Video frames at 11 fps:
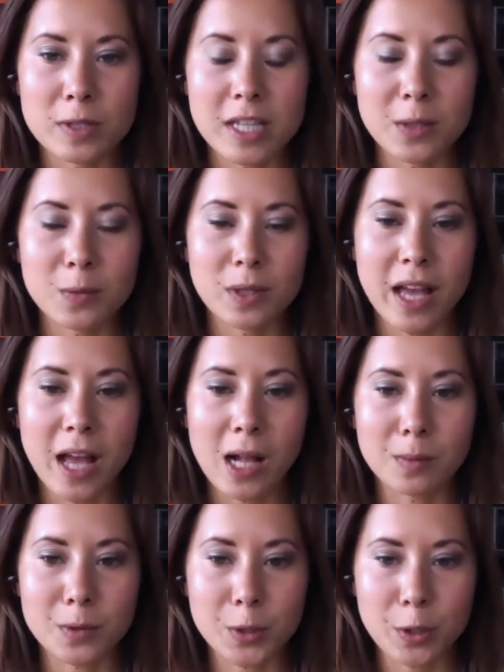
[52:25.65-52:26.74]
that will
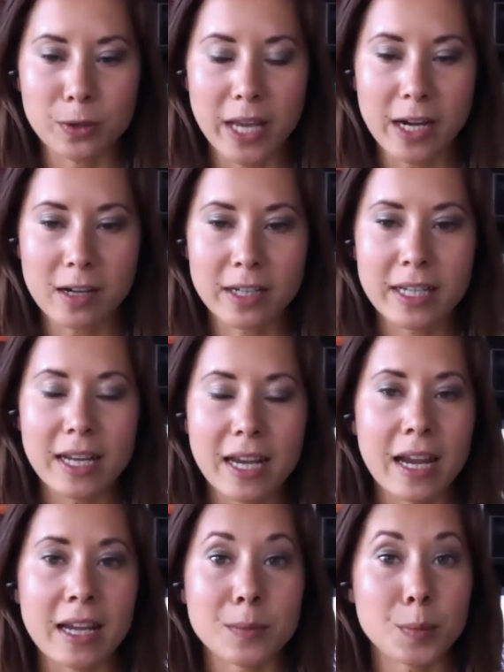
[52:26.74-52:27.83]
help regularity
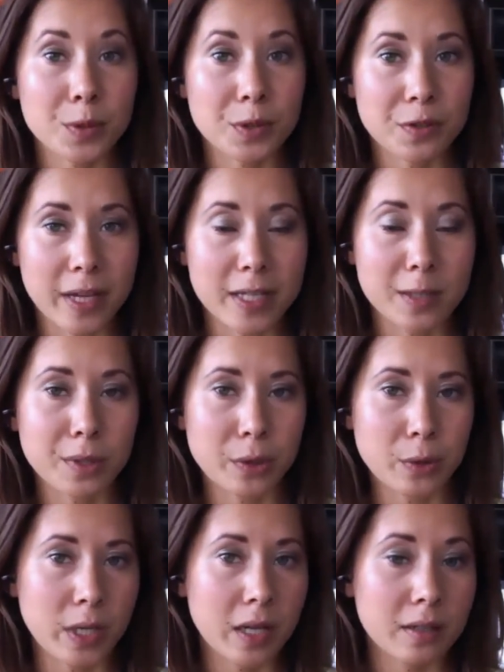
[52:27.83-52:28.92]
and prevent
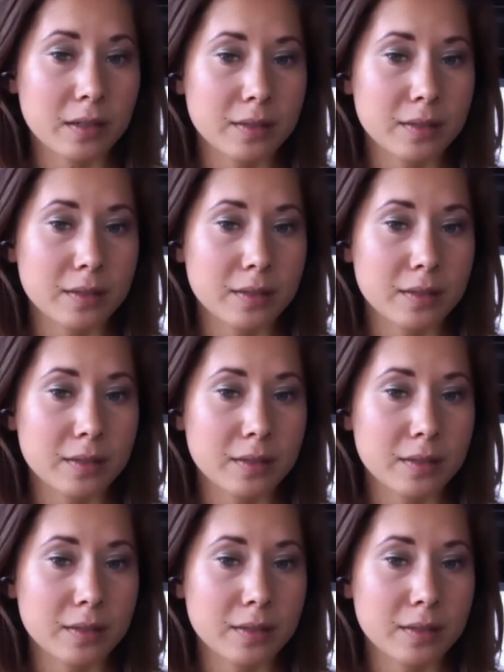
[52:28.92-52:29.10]
bloating.